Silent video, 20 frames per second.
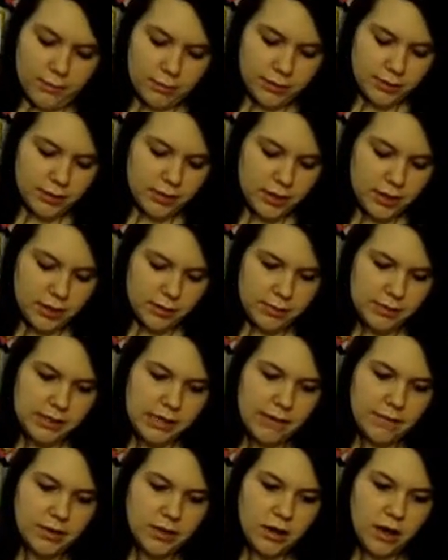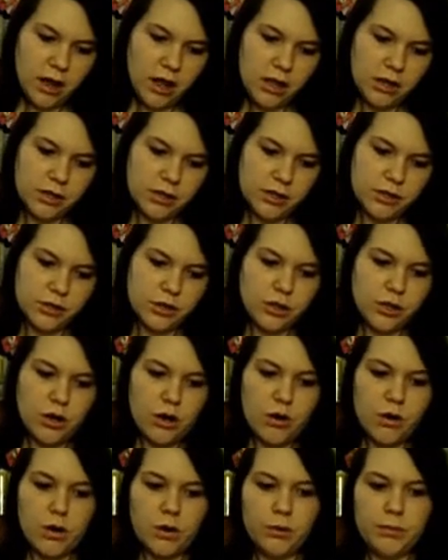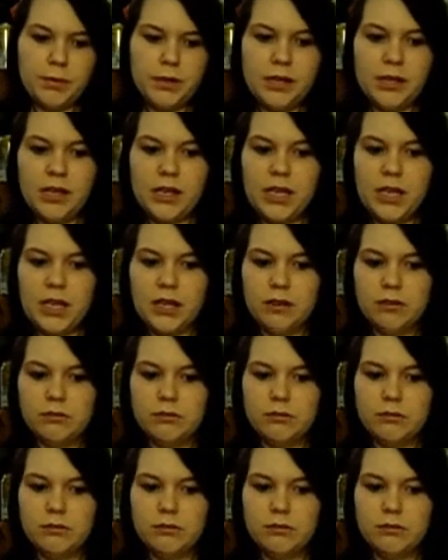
Let's see, seven dollars, so it would be